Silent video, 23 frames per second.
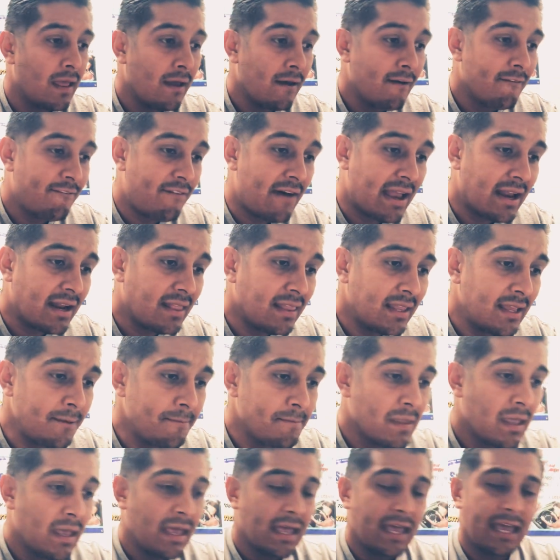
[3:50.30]
Finally,
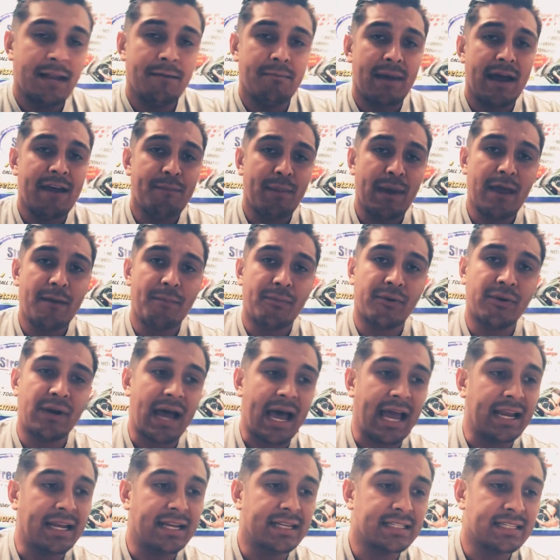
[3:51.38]
in my paper,
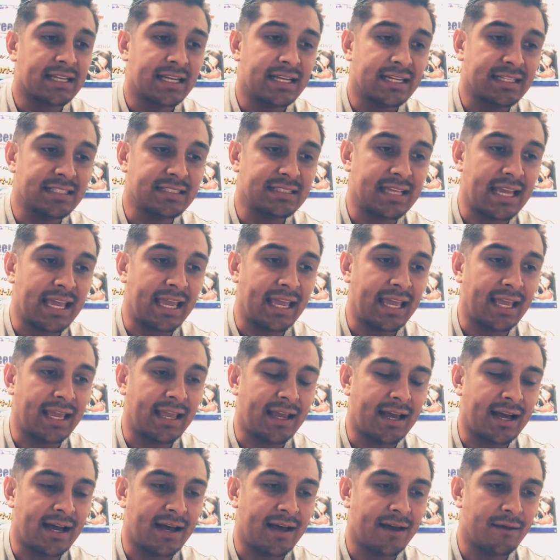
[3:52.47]
I discuss the
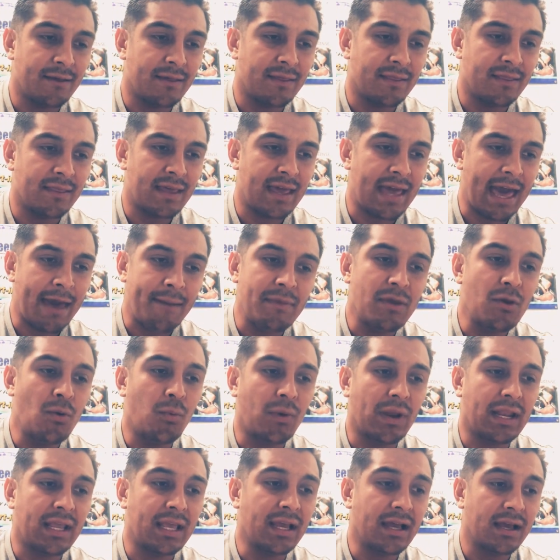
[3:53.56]

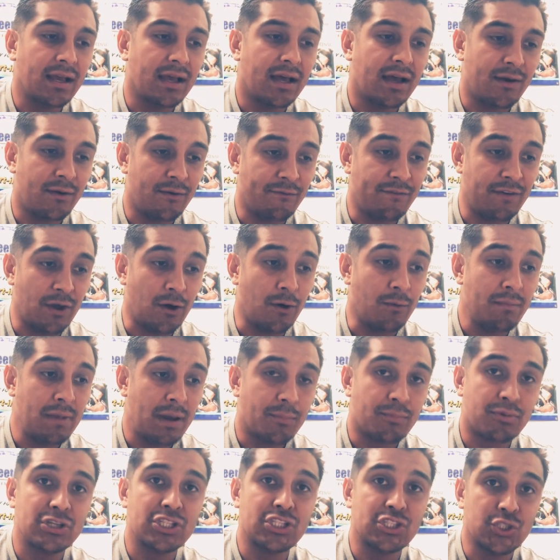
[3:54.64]
Emmy-winning film
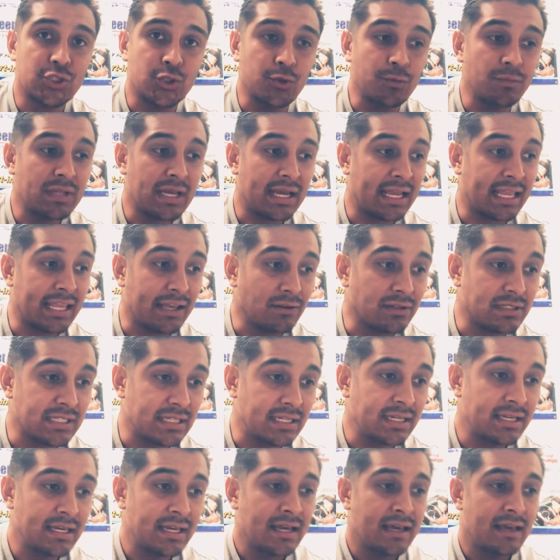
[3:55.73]
Presumed
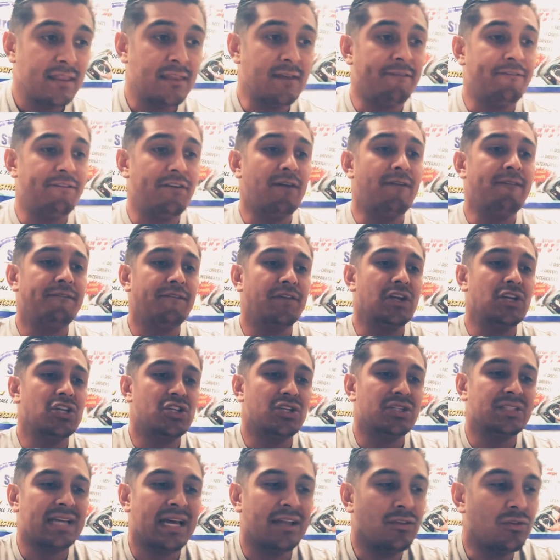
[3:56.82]
Guilty. The film
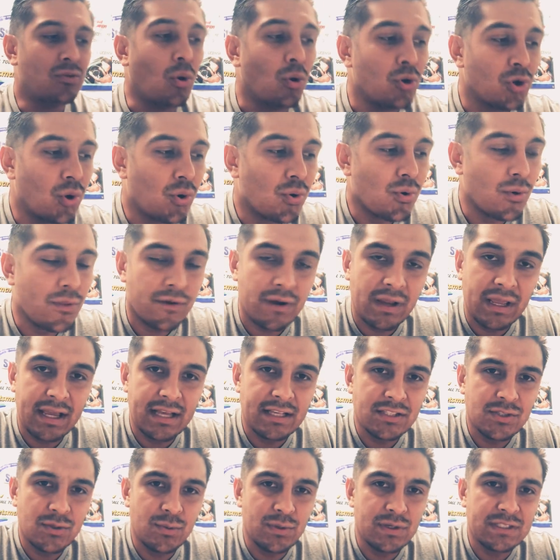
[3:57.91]
features Antonio
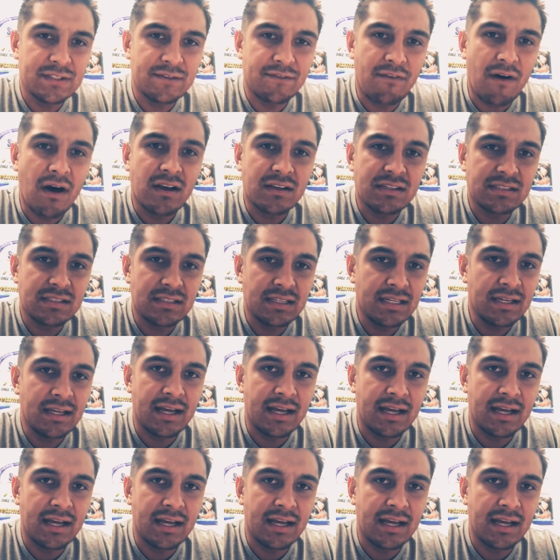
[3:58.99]
Rodriguez, who is falsely